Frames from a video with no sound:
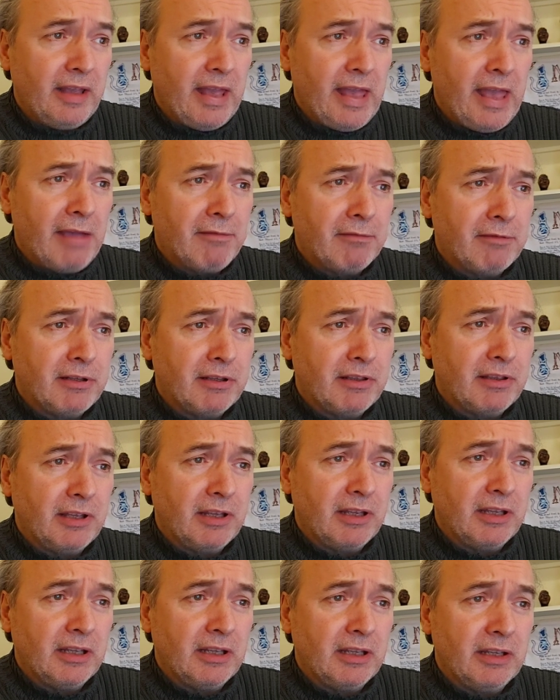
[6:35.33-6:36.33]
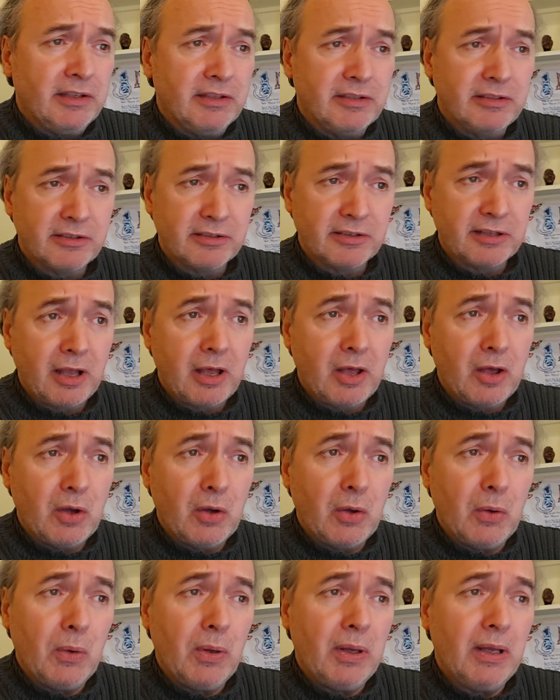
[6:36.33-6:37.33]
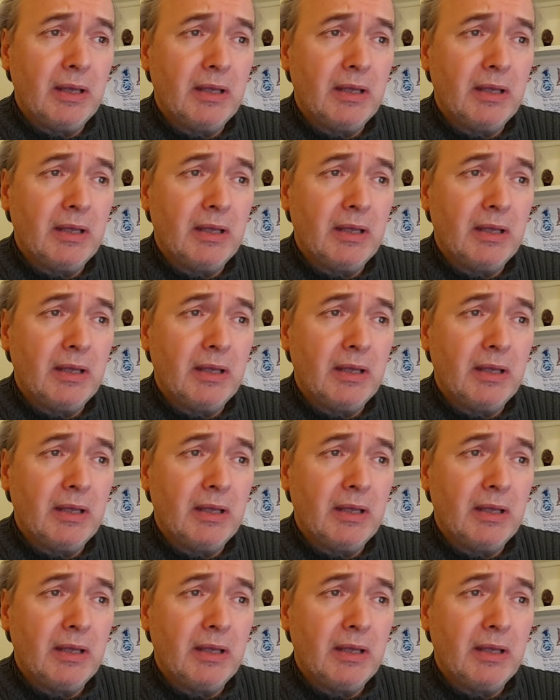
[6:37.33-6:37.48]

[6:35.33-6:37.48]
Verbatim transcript: everything is slow,